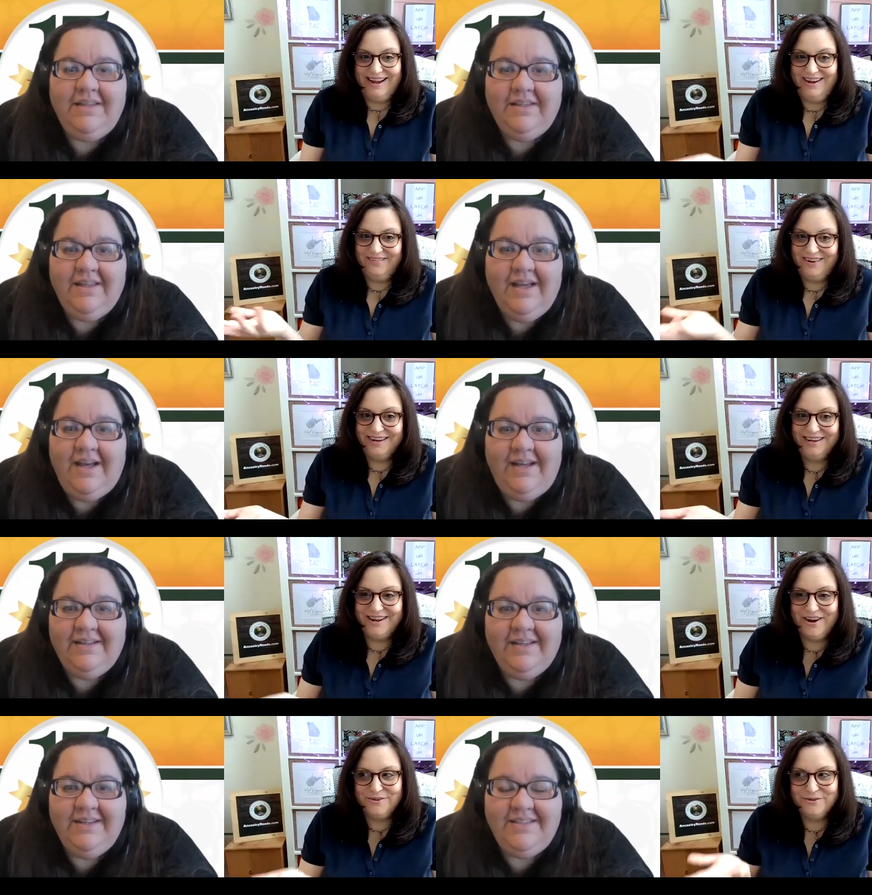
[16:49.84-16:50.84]
Speaker 1: I want
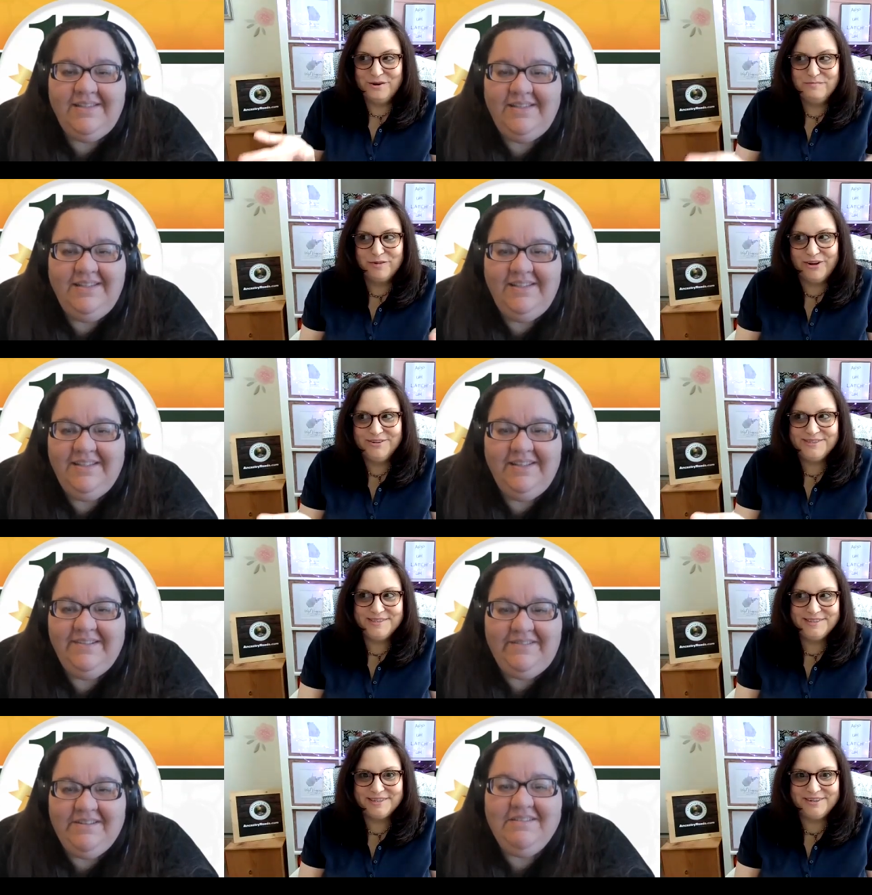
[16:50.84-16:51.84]
to know who I'm
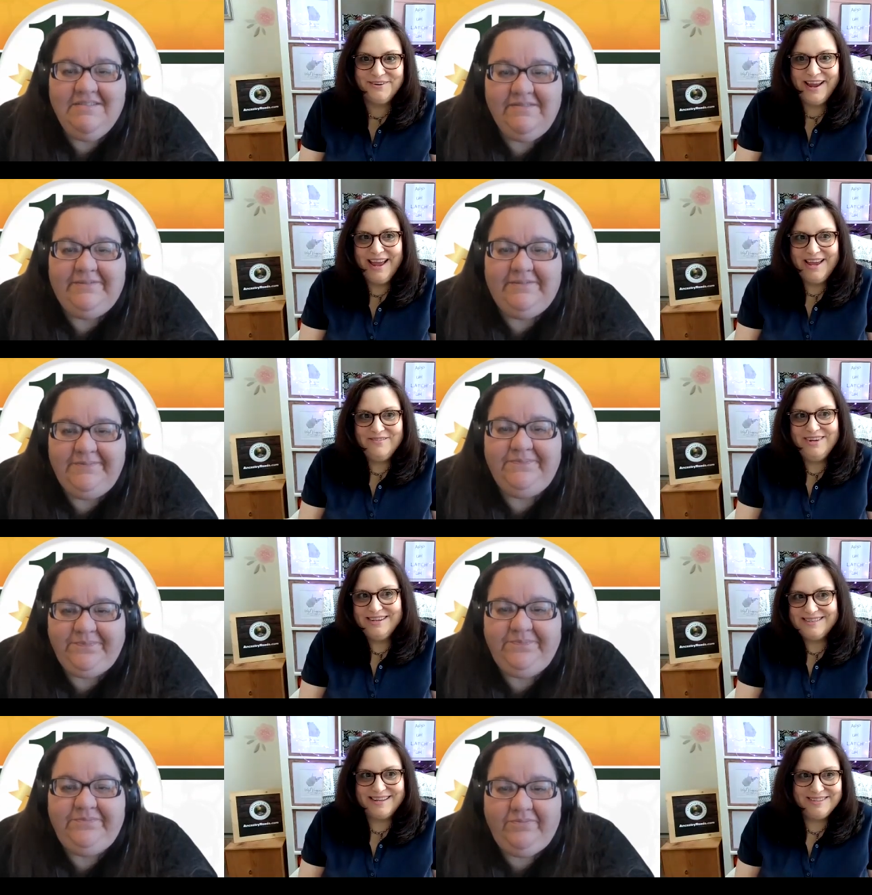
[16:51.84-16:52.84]
closest to,
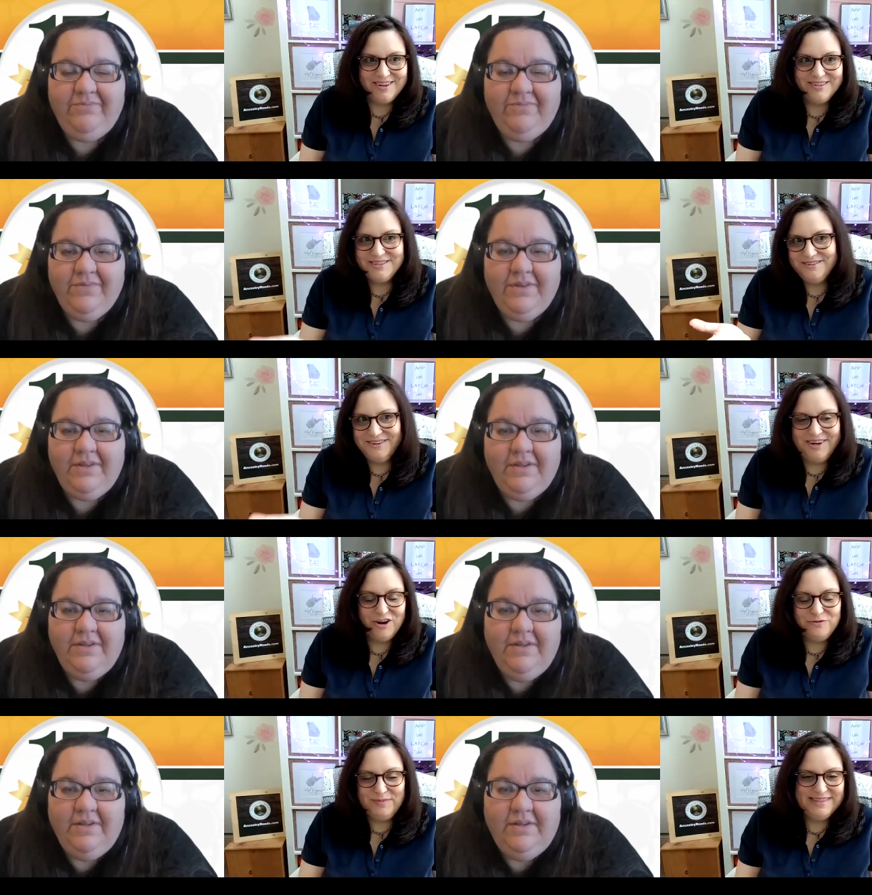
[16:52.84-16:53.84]
because that's also
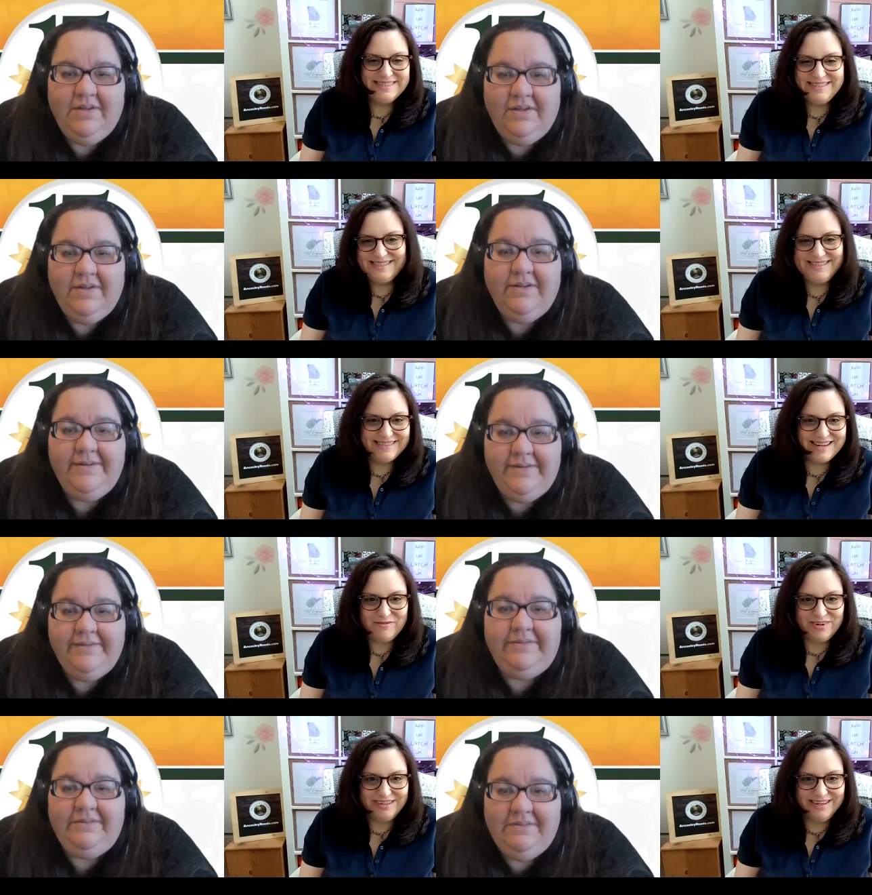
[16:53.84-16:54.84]
going to help my
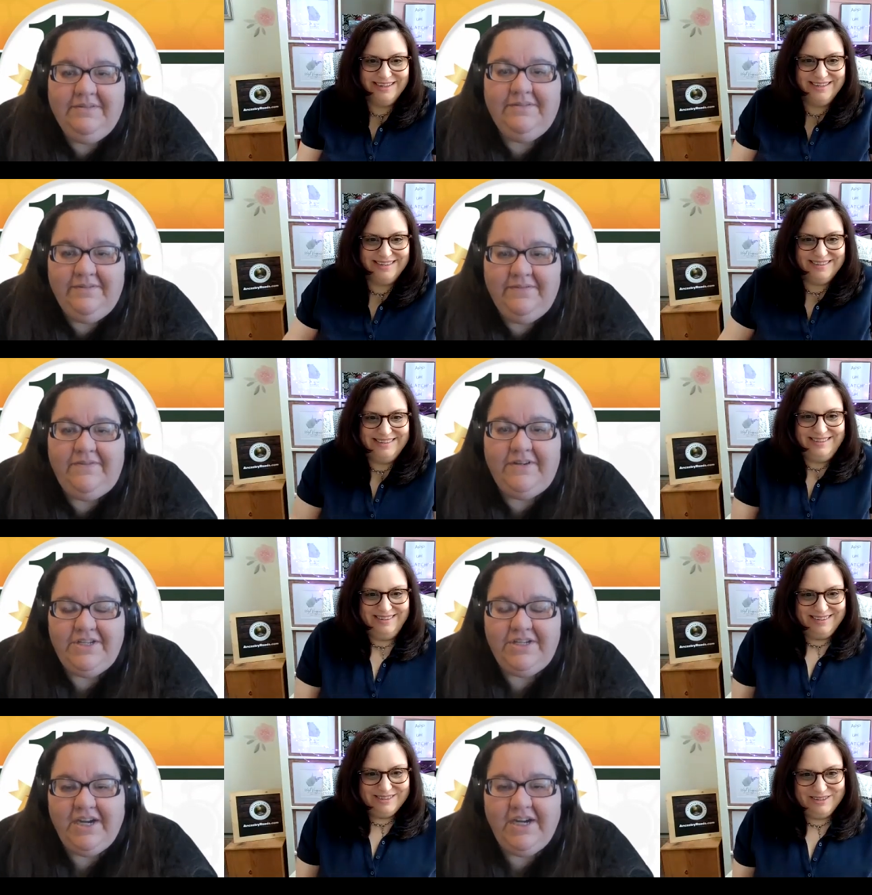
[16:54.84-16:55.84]
CC7.
Speaker 2: For
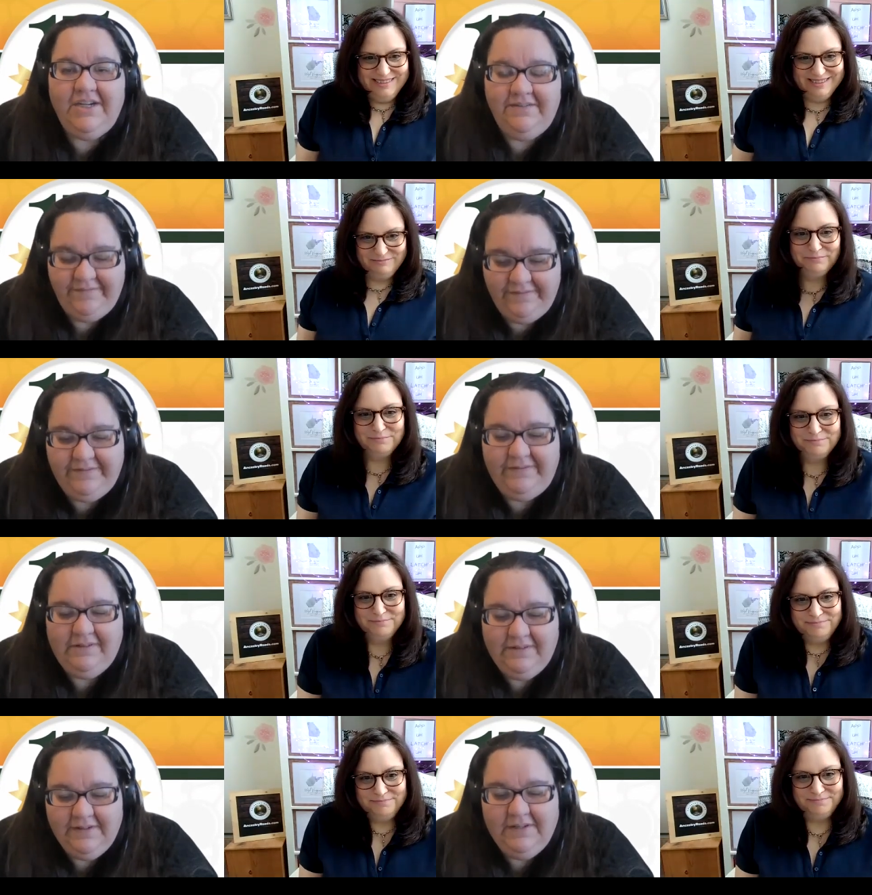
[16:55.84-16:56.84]
sure.
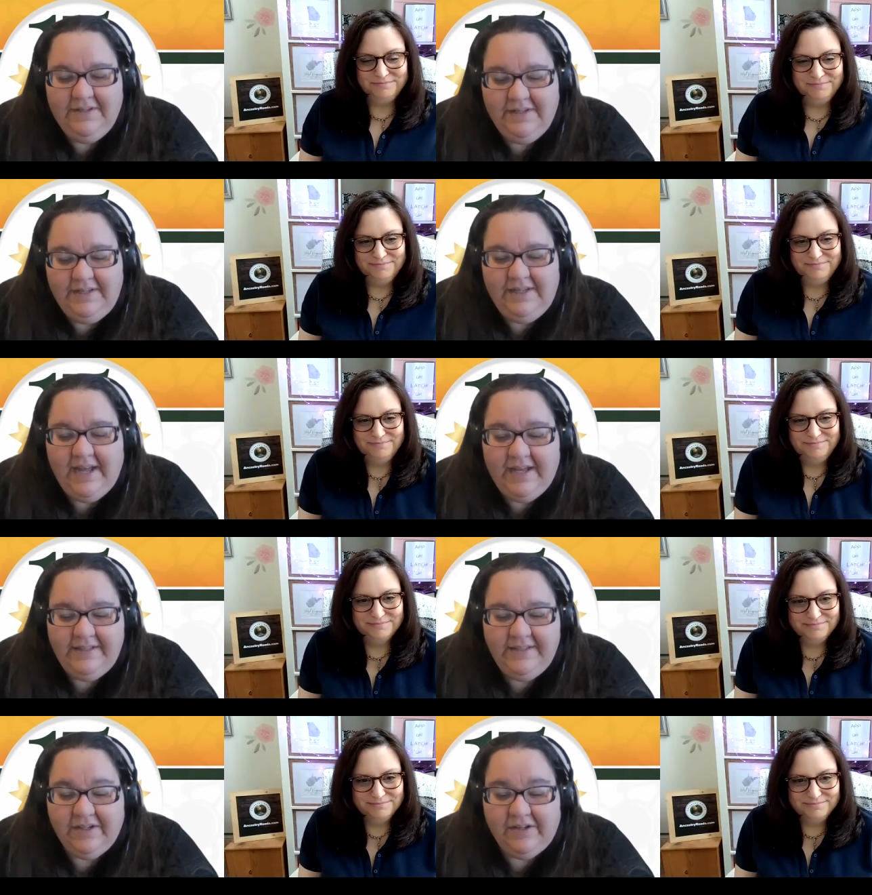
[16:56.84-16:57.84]
Yeah,
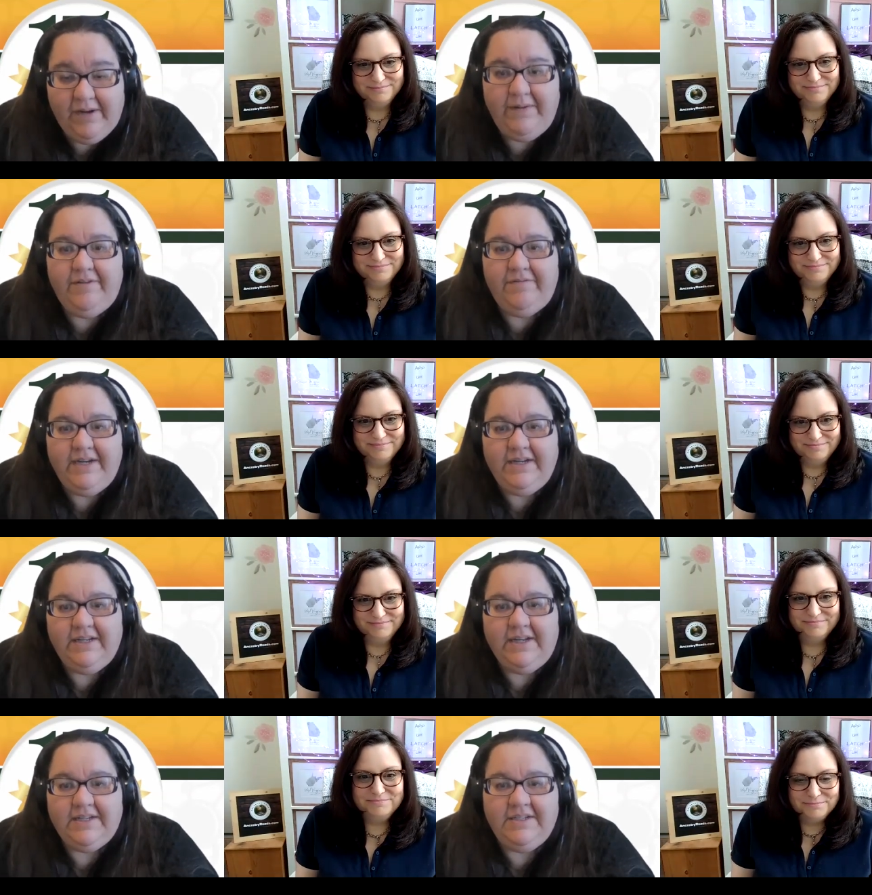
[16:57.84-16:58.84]
it's a great way to find
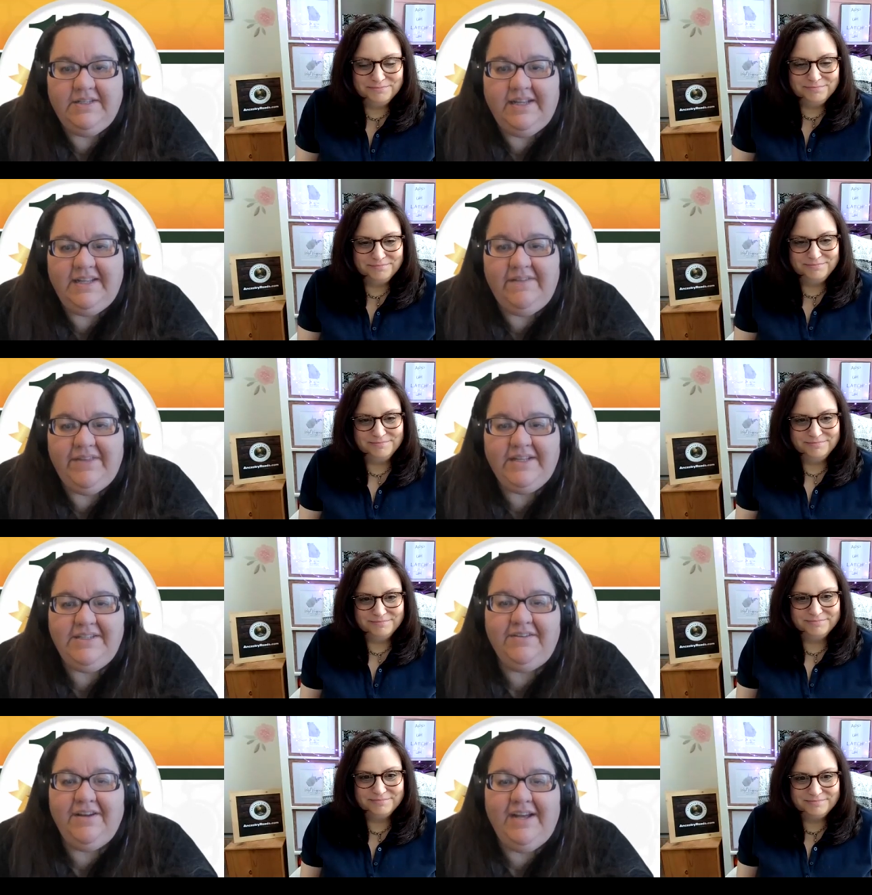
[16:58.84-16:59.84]
connections. I love that
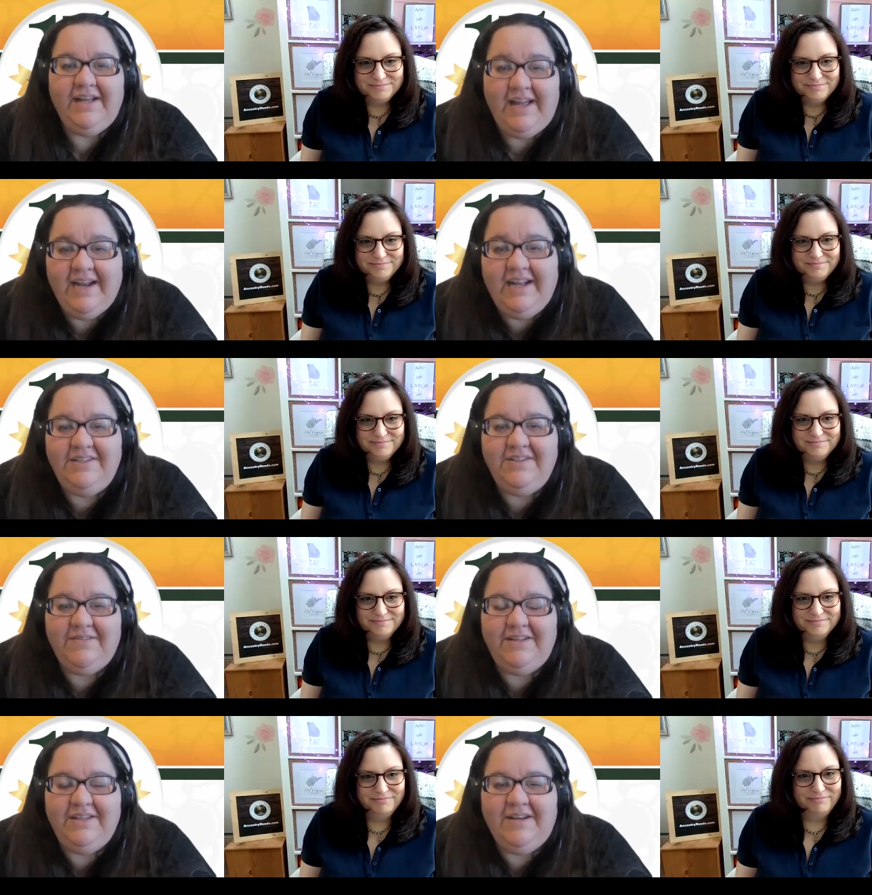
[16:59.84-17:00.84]
too. I, and I
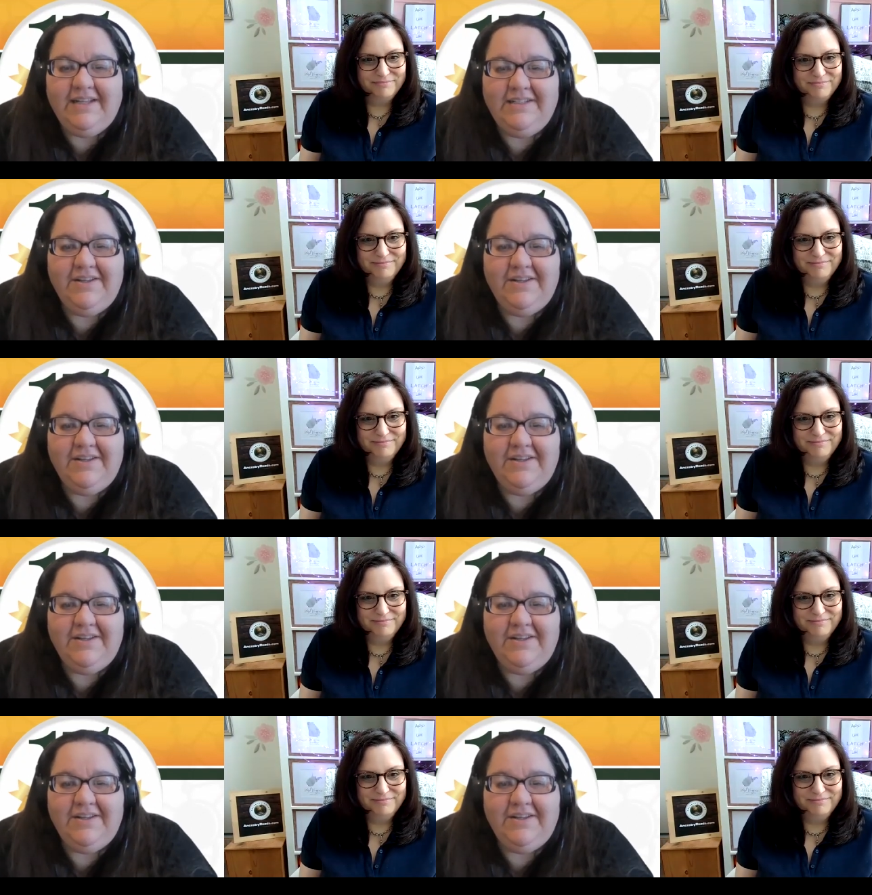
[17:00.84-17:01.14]
do, yeah, I like to go